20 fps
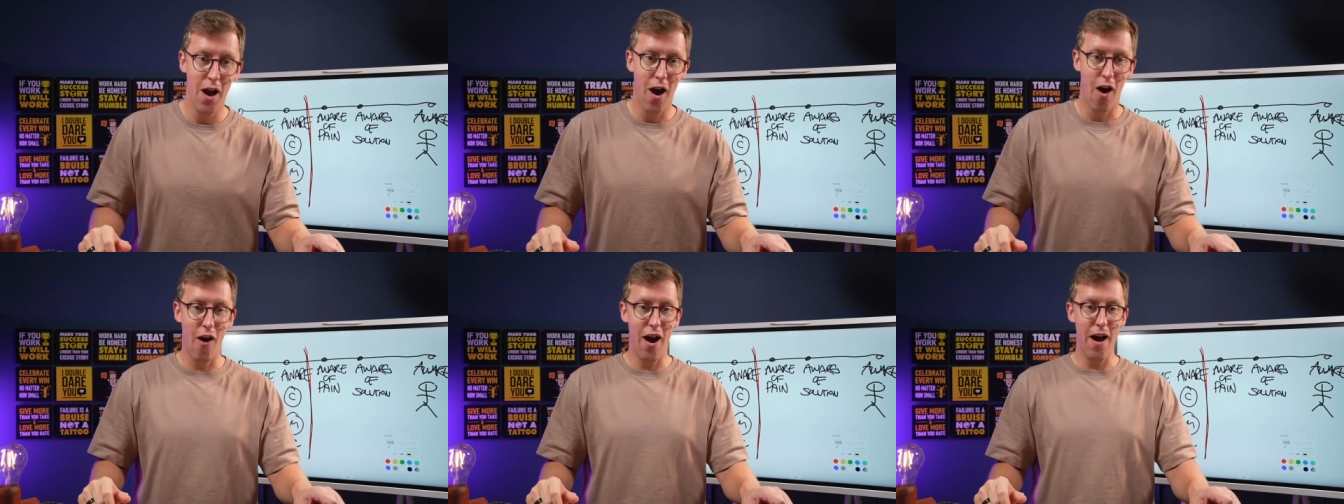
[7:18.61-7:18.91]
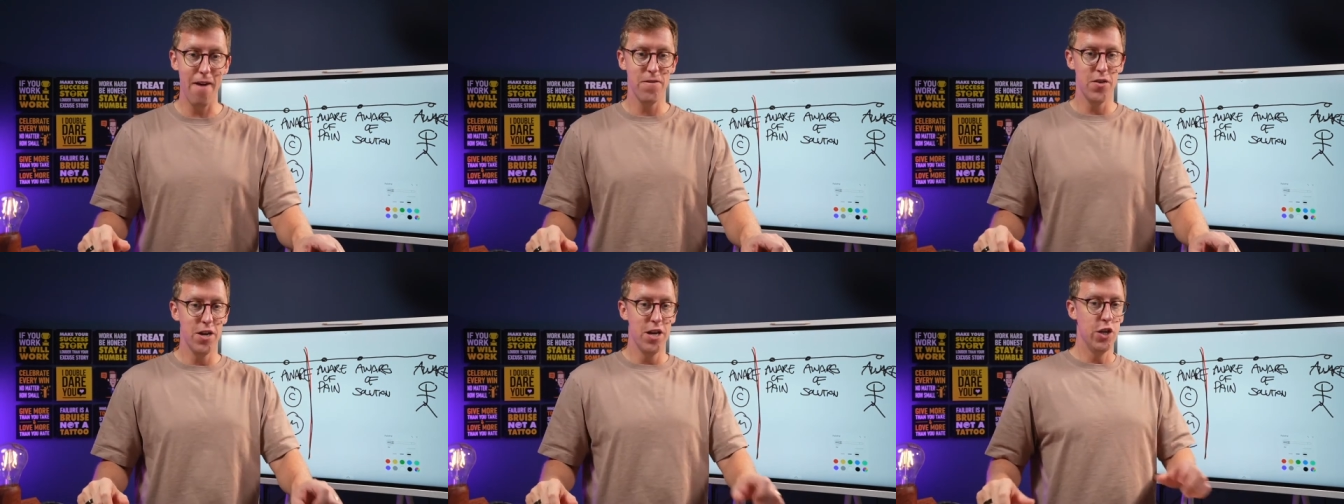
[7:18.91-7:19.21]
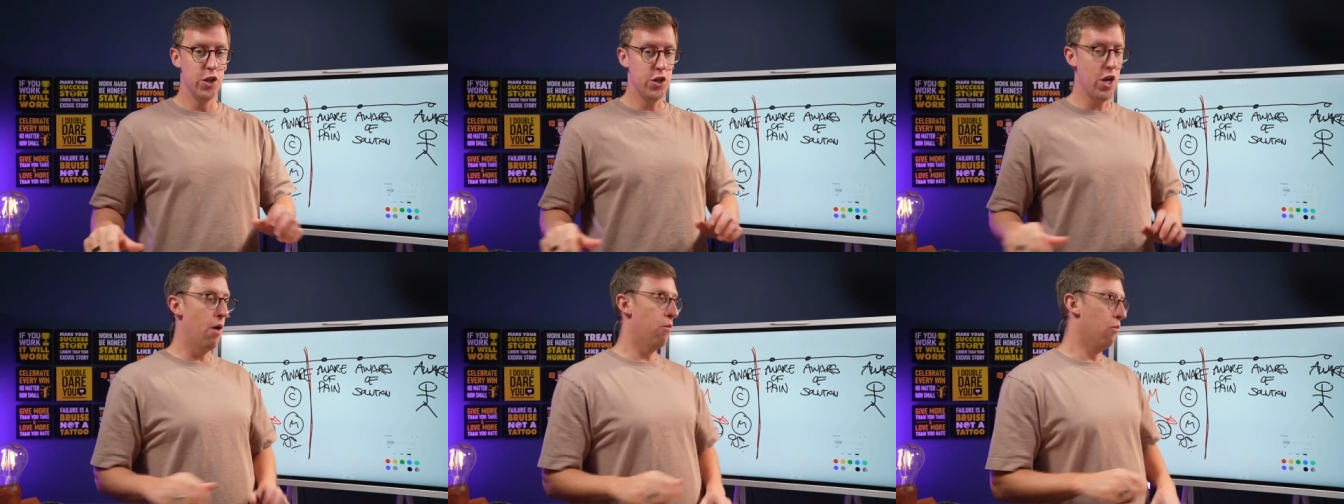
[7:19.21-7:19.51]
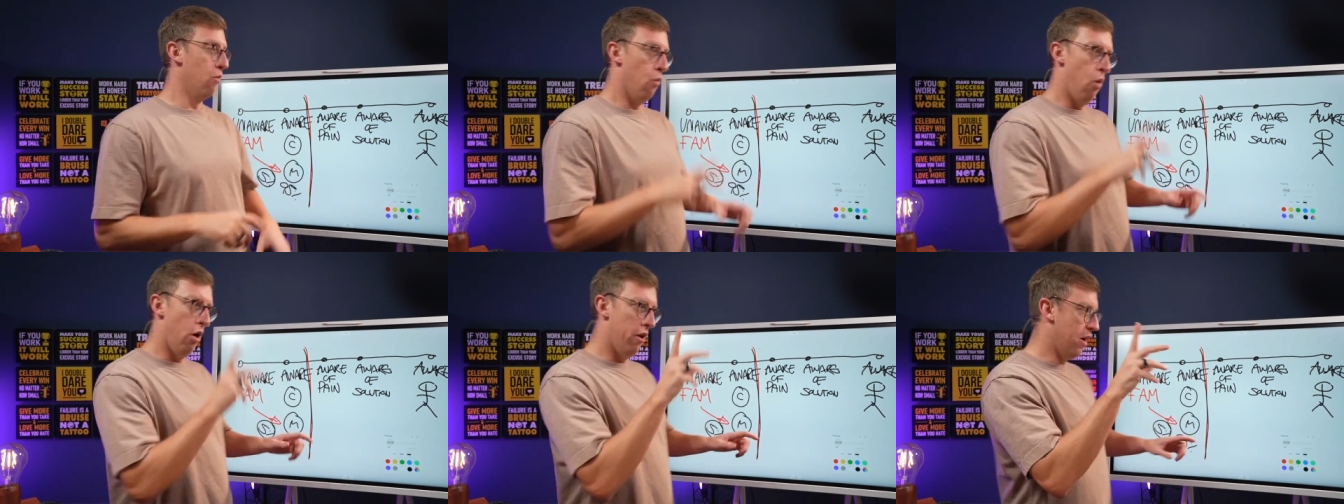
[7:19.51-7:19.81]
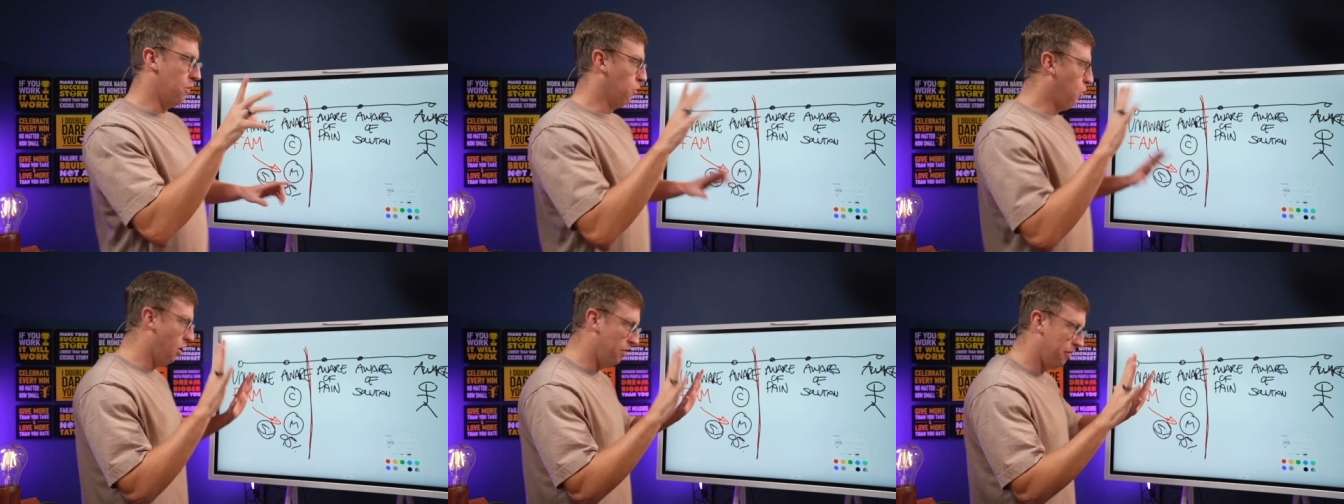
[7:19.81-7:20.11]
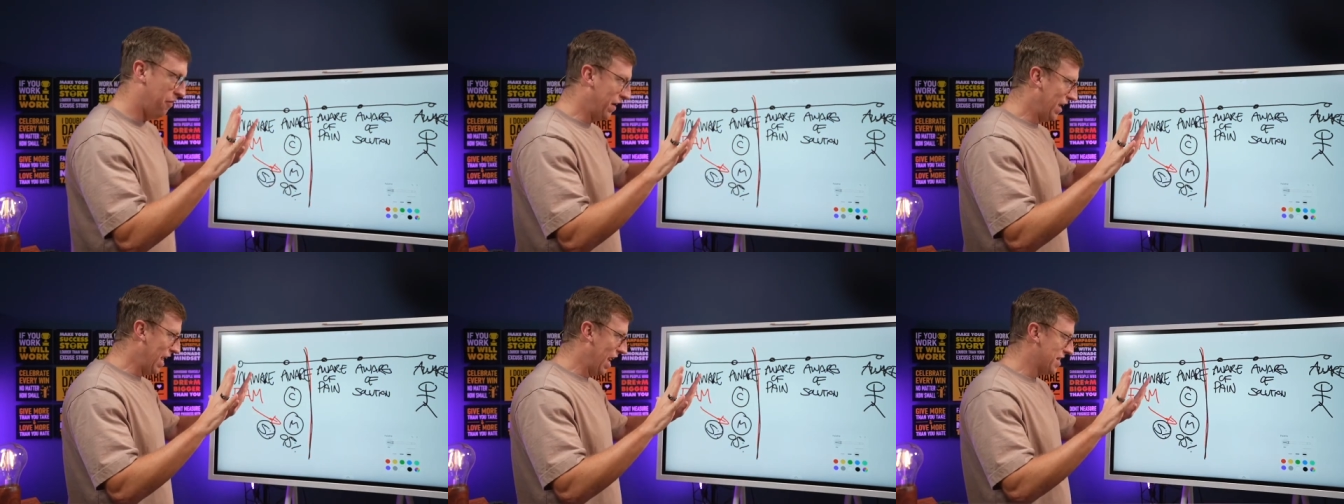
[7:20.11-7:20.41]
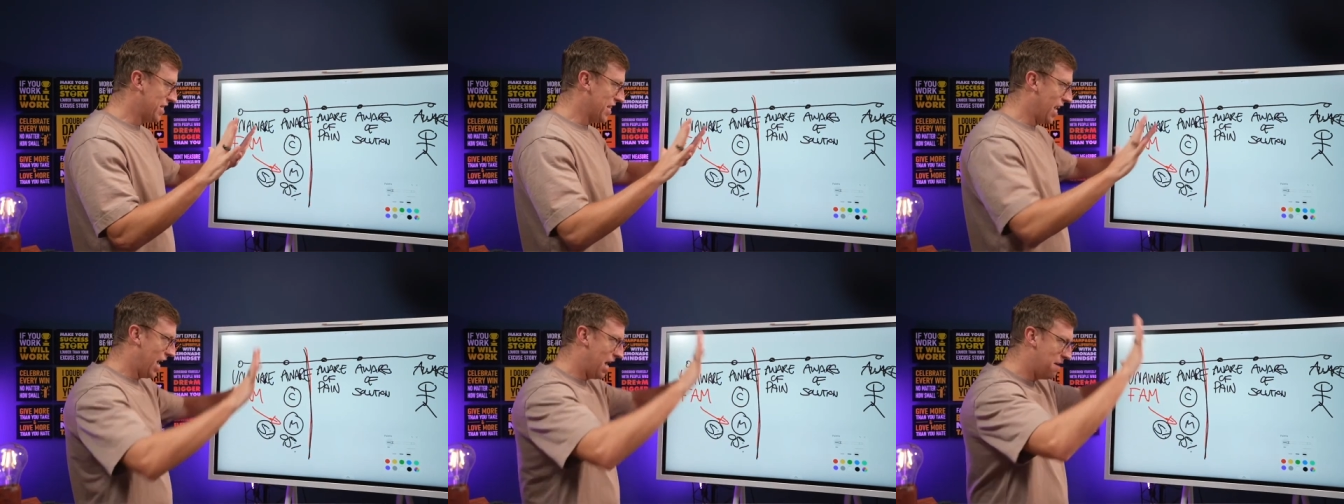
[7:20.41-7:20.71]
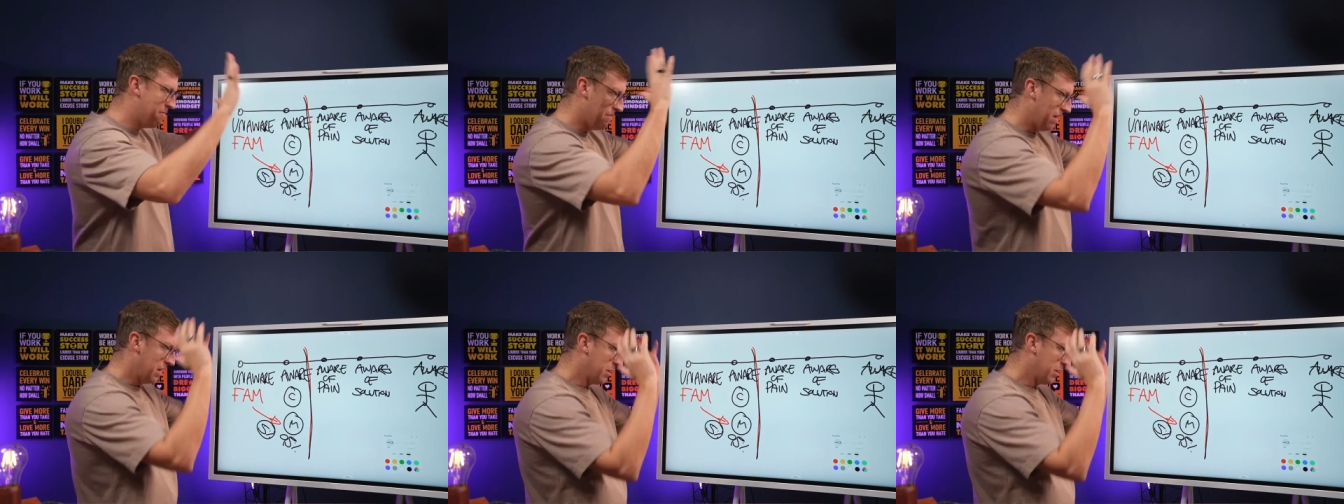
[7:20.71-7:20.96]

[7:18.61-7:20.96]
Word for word: All right? So, one, one thing at a time